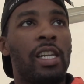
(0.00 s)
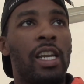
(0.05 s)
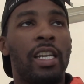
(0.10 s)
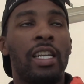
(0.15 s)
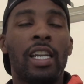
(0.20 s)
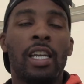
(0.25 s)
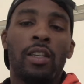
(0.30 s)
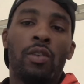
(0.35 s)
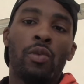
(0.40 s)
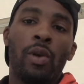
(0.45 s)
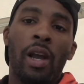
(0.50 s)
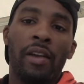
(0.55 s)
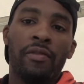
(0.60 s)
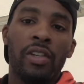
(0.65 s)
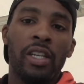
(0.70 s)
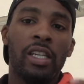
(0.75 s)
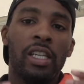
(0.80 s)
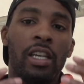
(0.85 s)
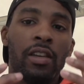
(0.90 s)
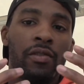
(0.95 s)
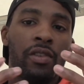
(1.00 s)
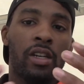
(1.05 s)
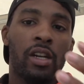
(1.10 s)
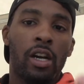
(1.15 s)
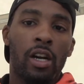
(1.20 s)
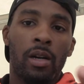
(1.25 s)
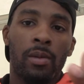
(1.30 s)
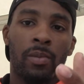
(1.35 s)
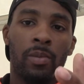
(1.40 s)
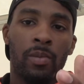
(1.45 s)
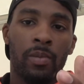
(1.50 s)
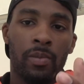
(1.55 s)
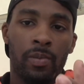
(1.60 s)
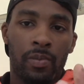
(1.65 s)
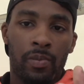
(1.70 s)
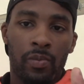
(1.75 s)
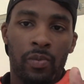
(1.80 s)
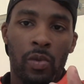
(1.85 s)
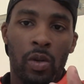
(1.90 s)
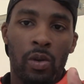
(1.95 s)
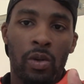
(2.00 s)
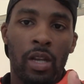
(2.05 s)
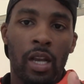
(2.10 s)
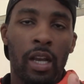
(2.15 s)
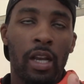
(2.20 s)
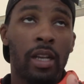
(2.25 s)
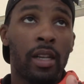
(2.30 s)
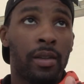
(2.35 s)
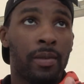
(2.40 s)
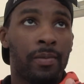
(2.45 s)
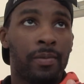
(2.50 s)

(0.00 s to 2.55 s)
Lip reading: and then you have to give it up. Okay.